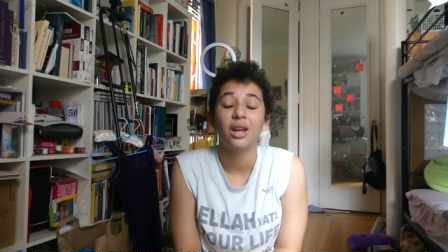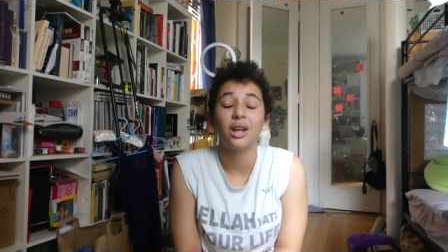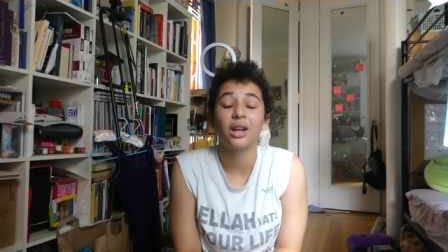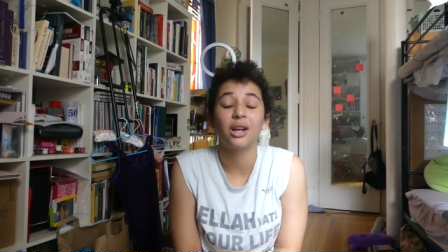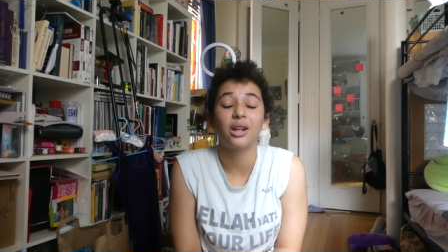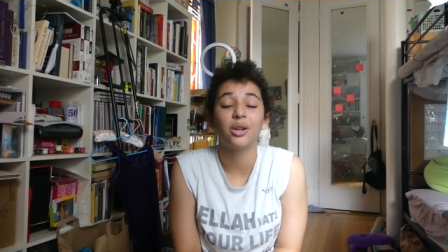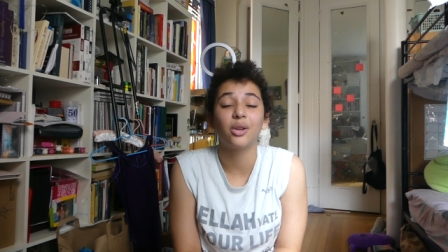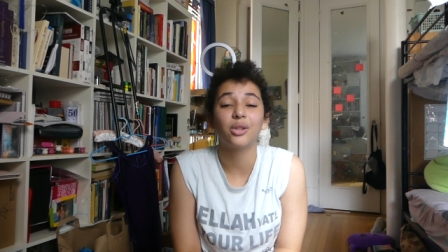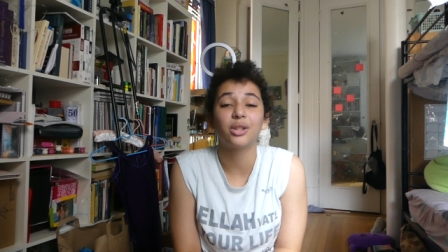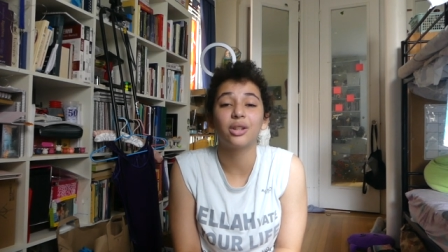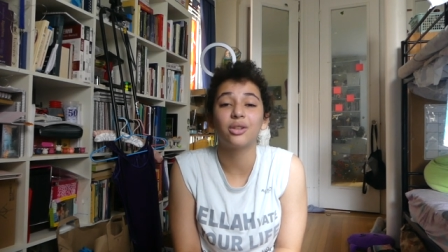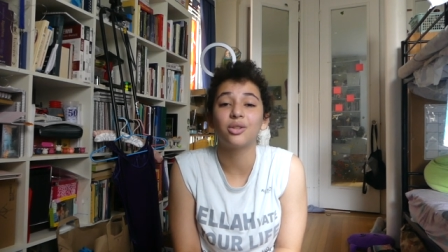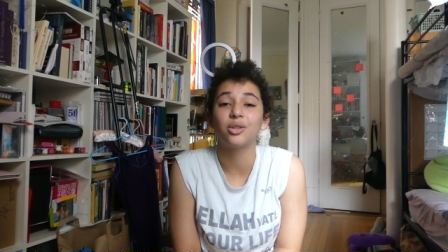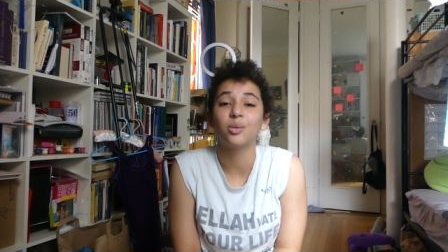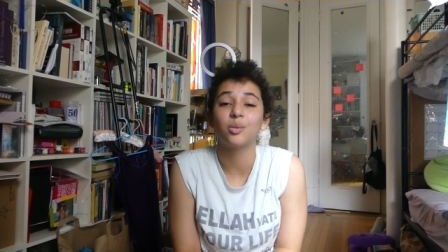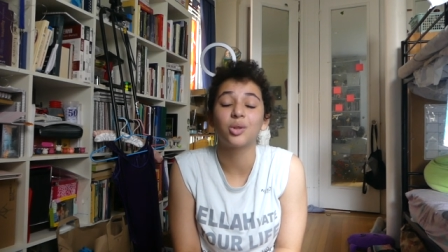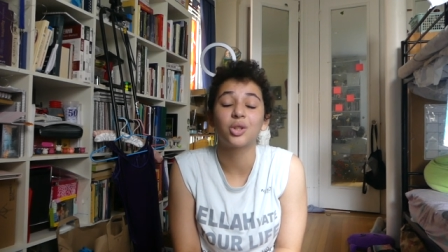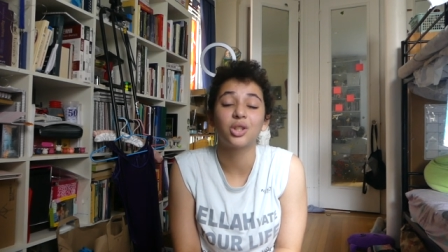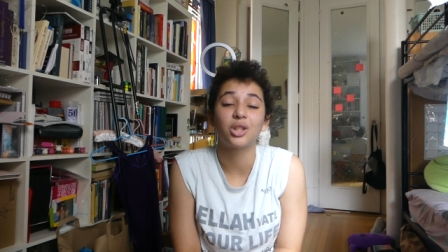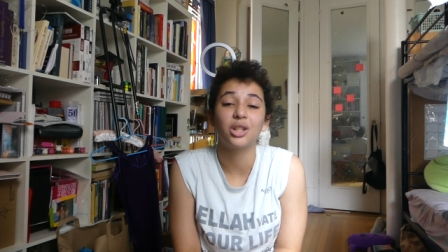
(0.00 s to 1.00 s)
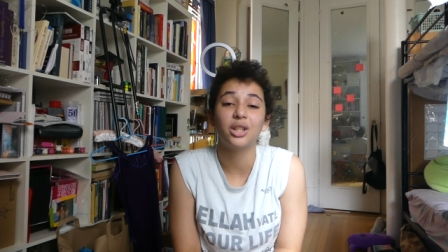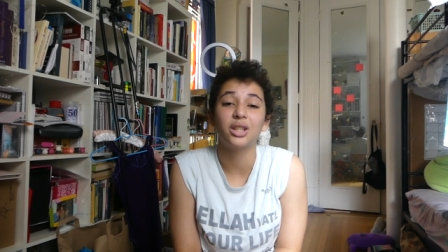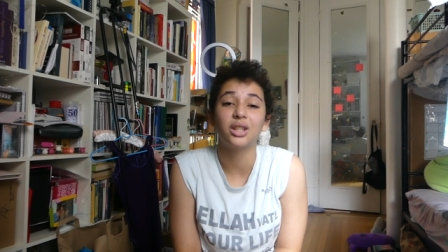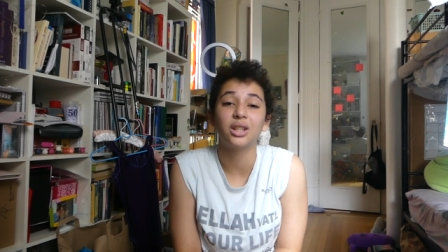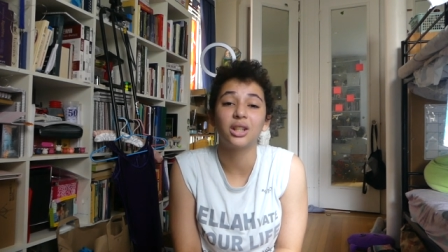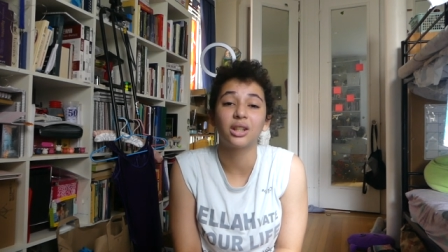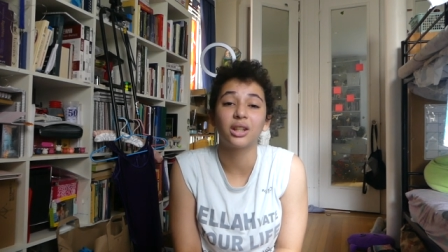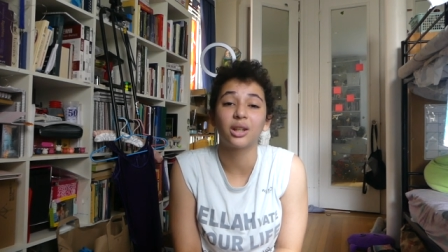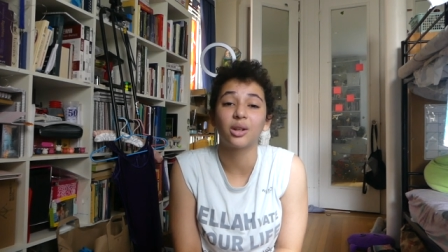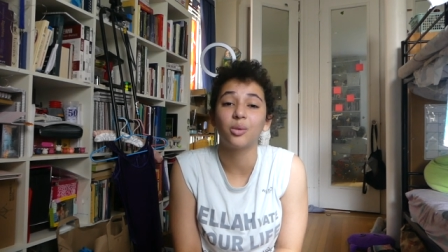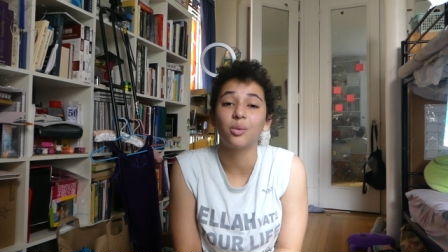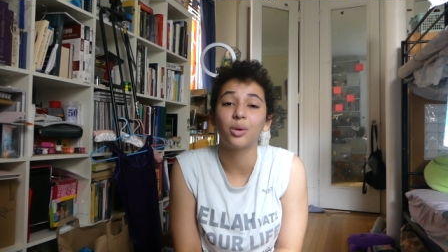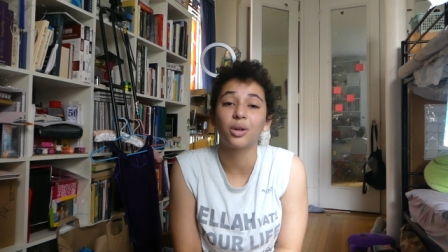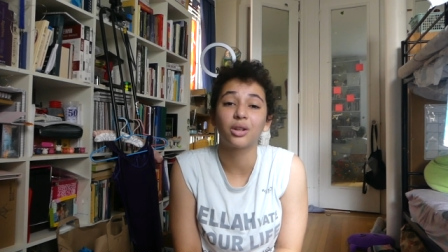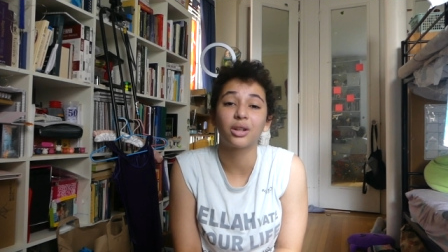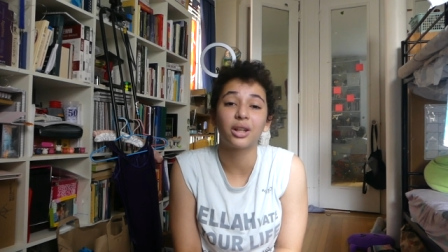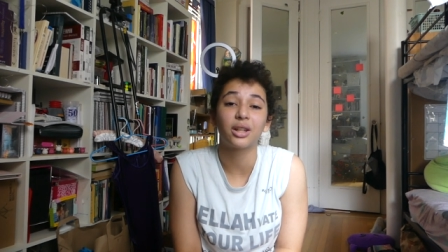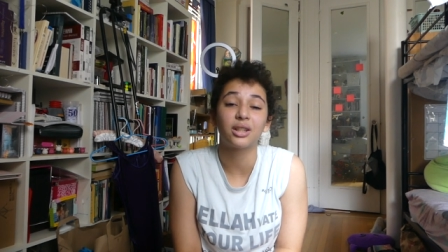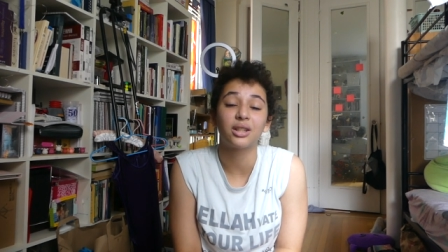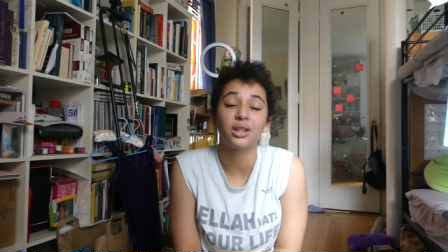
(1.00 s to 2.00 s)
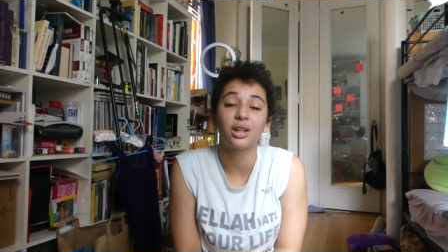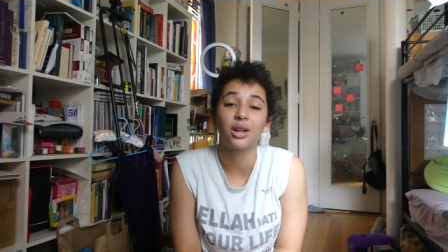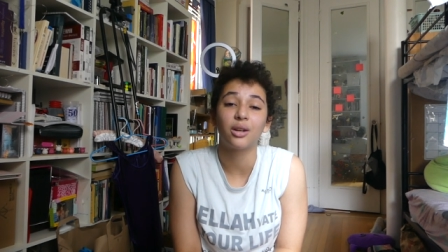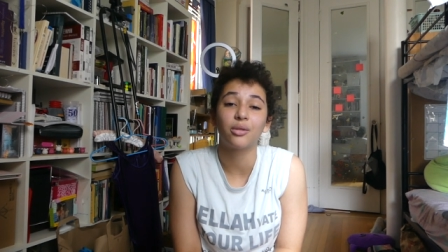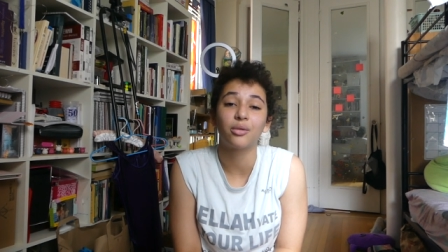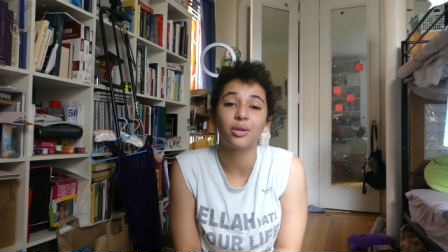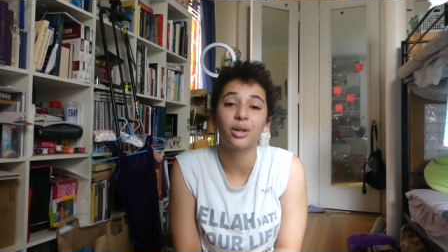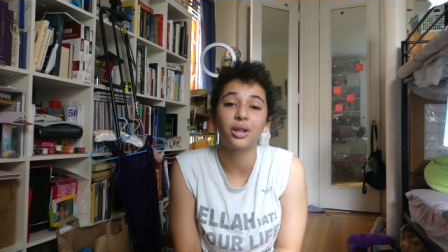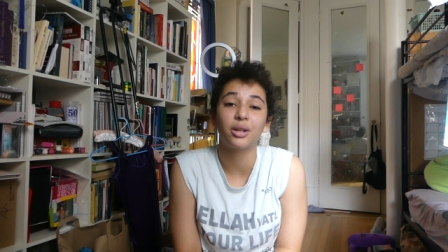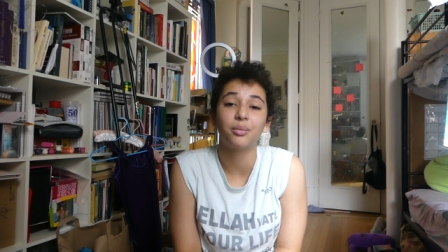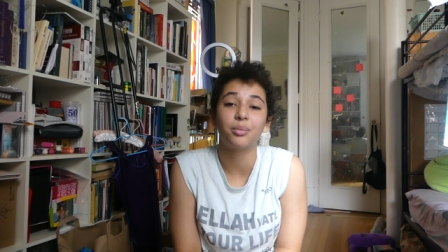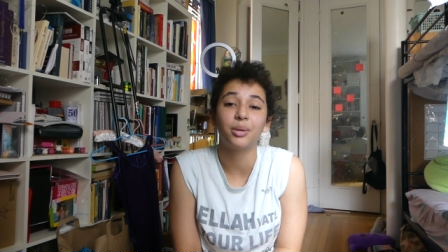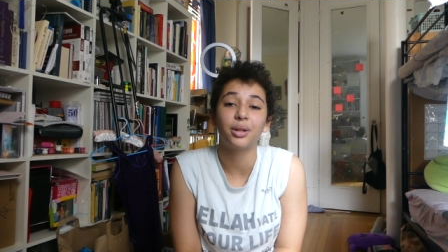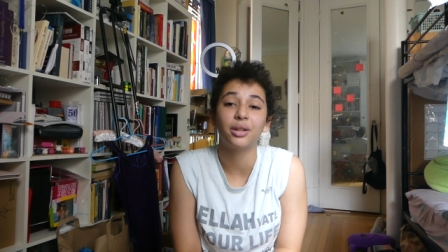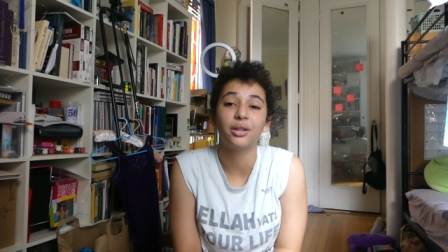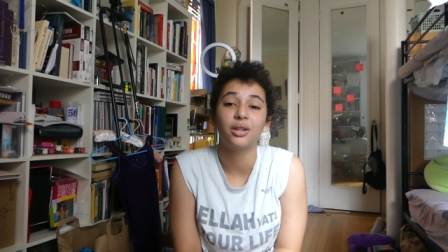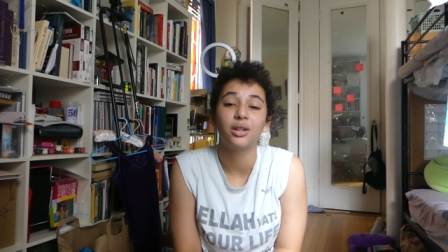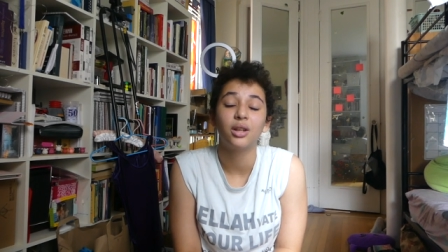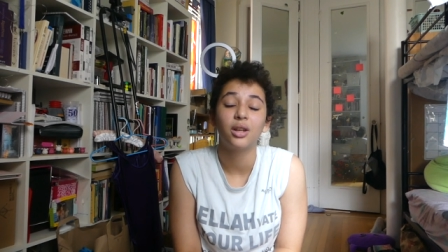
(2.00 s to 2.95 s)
And I know it sounds super cheesy and like a weird essay I would write, but